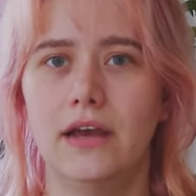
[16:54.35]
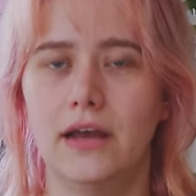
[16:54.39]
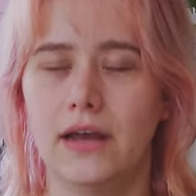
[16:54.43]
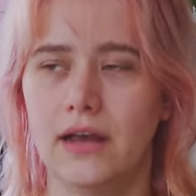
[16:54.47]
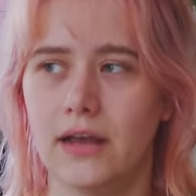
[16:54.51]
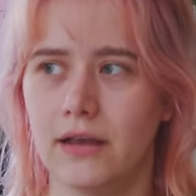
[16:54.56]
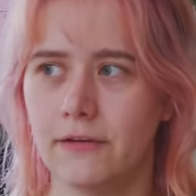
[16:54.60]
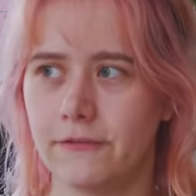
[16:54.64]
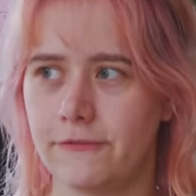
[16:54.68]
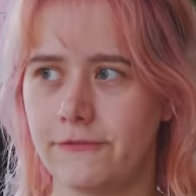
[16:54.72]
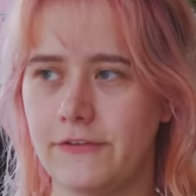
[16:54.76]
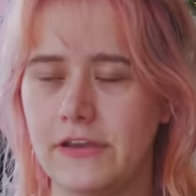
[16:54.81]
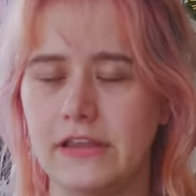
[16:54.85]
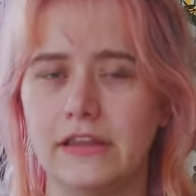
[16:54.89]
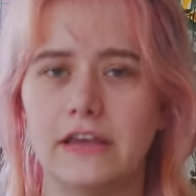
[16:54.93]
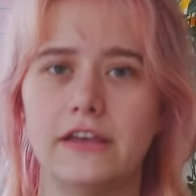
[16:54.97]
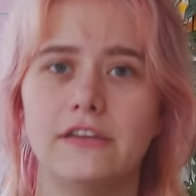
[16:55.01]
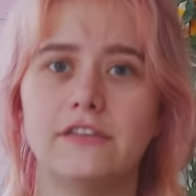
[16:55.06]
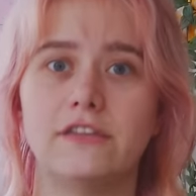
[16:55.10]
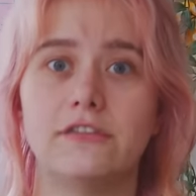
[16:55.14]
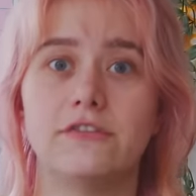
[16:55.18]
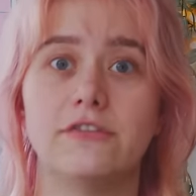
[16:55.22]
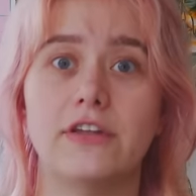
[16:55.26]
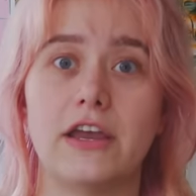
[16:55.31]
uh,
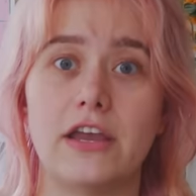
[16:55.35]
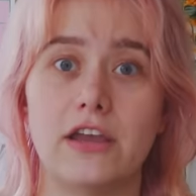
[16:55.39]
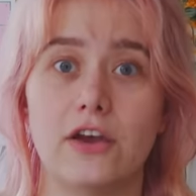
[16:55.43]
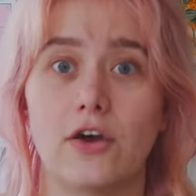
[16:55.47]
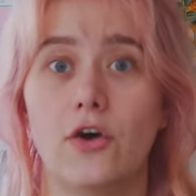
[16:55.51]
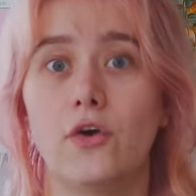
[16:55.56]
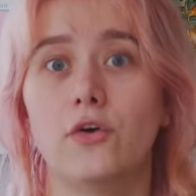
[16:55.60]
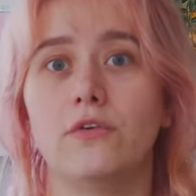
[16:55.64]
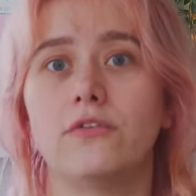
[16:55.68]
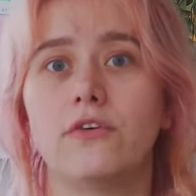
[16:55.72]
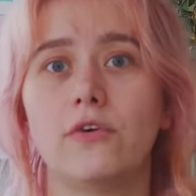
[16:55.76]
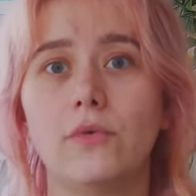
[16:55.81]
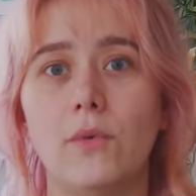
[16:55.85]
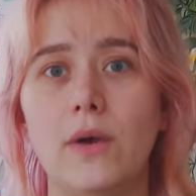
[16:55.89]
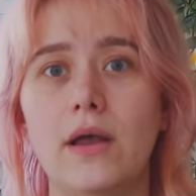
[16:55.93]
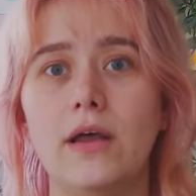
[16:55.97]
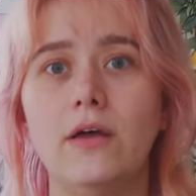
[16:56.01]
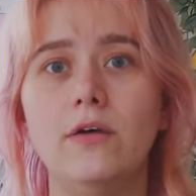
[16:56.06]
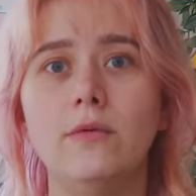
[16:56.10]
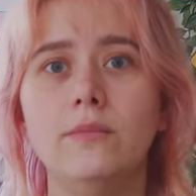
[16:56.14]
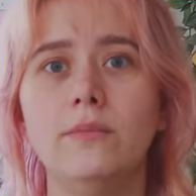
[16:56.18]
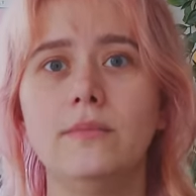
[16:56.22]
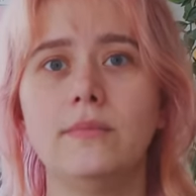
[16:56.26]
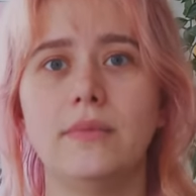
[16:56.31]
feelings of like
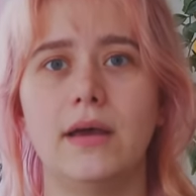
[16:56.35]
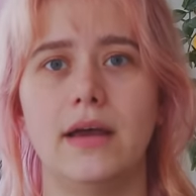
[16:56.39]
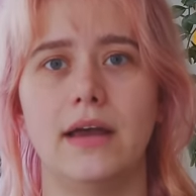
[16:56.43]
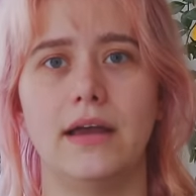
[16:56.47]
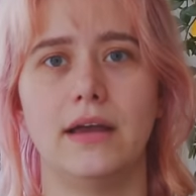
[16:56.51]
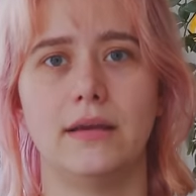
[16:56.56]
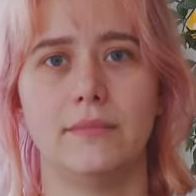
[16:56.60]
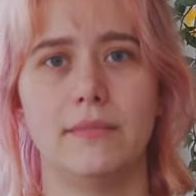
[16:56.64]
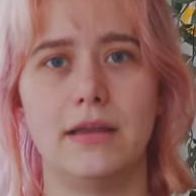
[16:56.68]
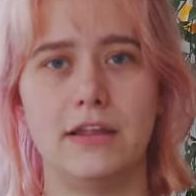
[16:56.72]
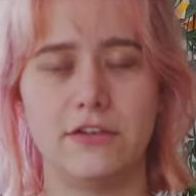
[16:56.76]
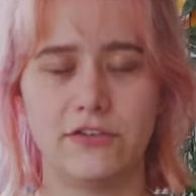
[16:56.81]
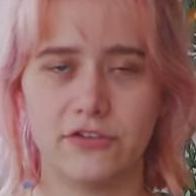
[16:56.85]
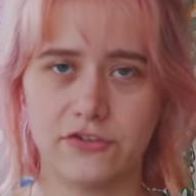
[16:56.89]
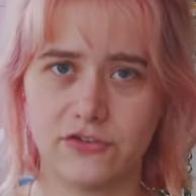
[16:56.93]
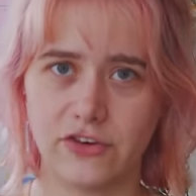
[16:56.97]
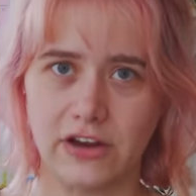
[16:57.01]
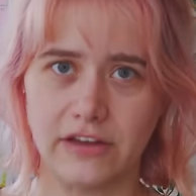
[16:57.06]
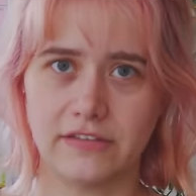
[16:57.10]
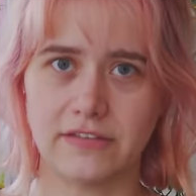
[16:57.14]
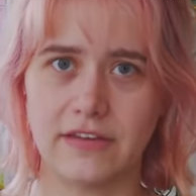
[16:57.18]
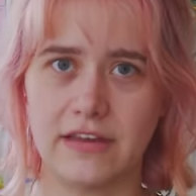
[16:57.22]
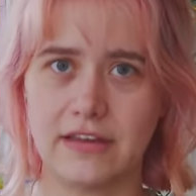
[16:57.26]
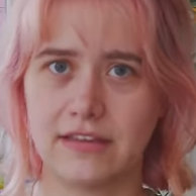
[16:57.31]
overwhelm um, and
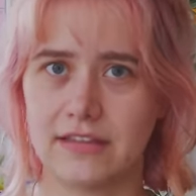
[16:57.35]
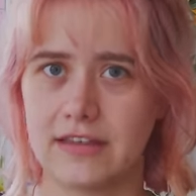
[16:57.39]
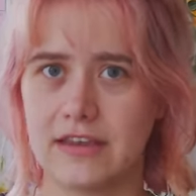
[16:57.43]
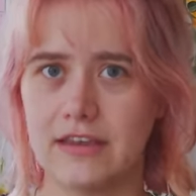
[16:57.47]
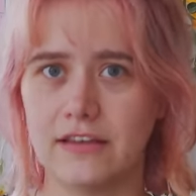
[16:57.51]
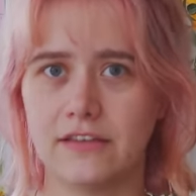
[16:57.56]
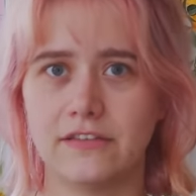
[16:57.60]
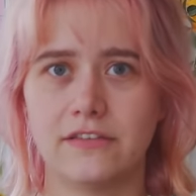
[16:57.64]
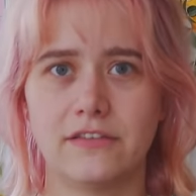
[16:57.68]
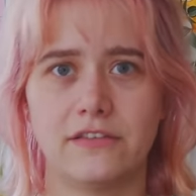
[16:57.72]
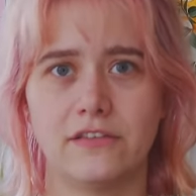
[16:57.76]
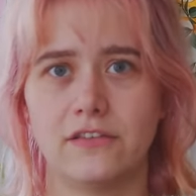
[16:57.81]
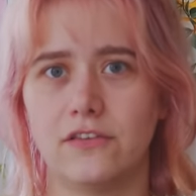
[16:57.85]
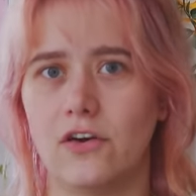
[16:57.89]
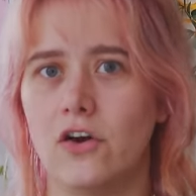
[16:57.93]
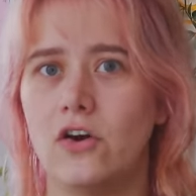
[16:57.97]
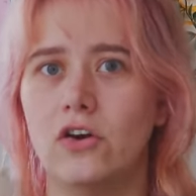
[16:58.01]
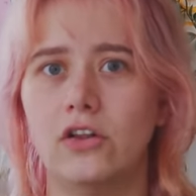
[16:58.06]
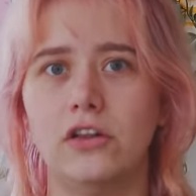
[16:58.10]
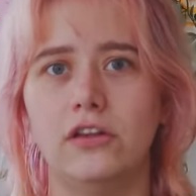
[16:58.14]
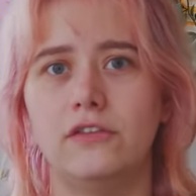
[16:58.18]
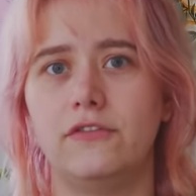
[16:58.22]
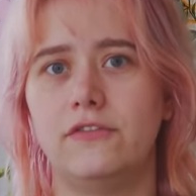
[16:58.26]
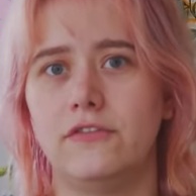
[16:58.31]
stress like this,
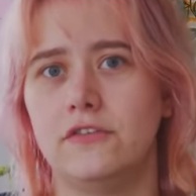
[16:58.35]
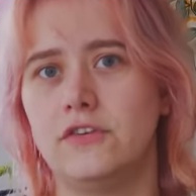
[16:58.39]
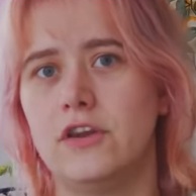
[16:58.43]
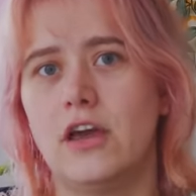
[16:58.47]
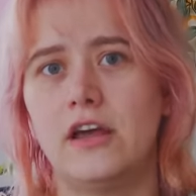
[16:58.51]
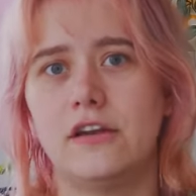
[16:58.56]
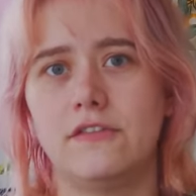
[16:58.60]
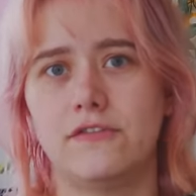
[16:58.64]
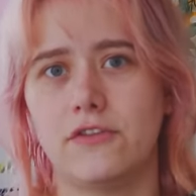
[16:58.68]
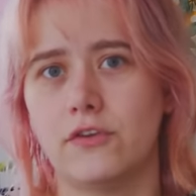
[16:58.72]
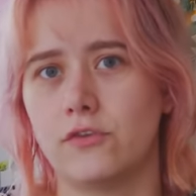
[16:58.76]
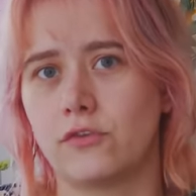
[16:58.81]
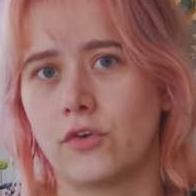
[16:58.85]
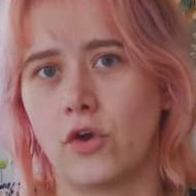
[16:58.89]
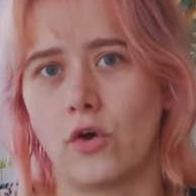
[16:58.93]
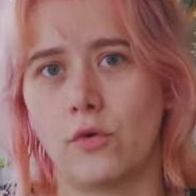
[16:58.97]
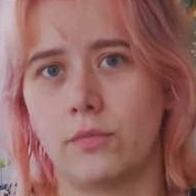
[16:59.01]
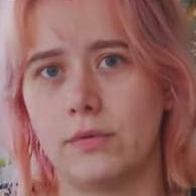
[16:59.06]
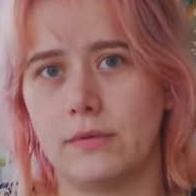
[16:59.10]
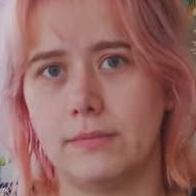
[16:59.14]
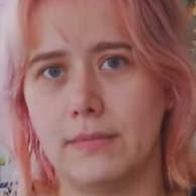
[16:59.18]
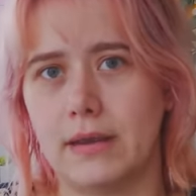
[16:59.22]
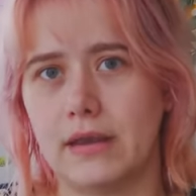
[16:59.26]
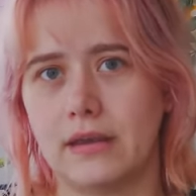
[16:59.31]
all of none of those
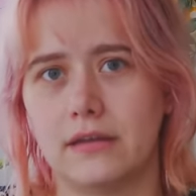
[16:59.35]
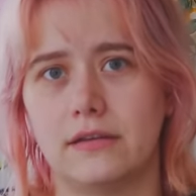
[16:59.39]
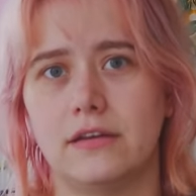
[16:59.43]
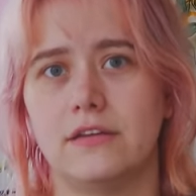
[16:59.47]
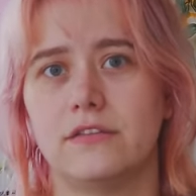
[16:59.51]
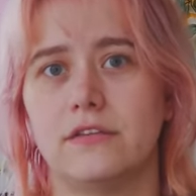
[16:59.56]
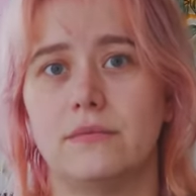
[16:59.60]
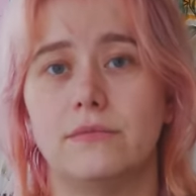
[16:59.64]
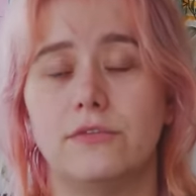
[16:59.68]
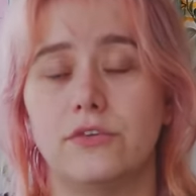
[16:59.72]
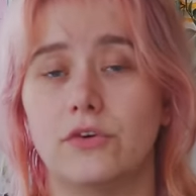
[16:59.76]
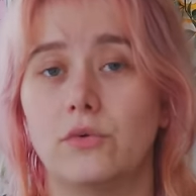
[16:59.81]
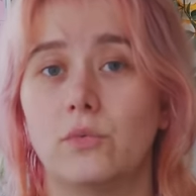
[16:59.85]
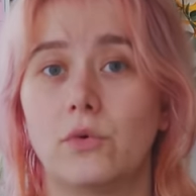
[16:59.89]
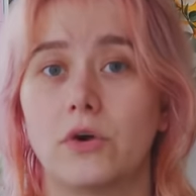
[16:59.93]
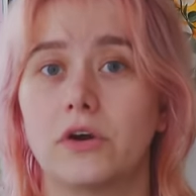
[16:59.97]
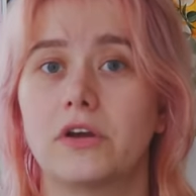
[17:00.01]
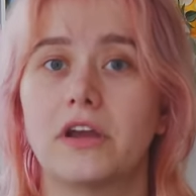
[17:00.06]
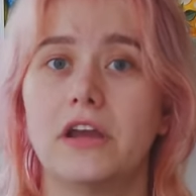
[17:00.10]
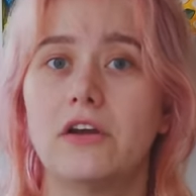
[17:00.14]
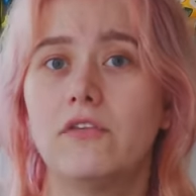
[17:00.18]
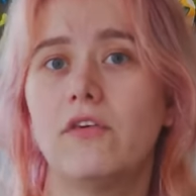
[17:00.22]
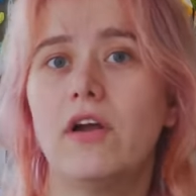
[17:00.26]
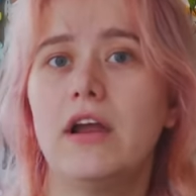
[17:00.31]
coping mechanisms are
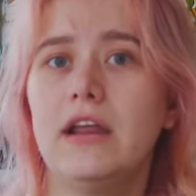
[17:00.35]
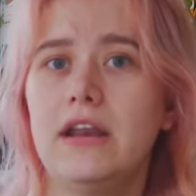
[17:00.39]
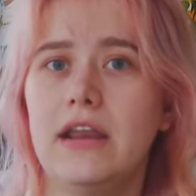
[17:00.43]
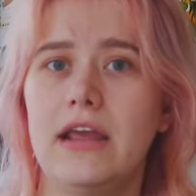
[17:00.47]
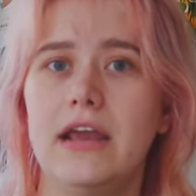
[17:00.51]
working right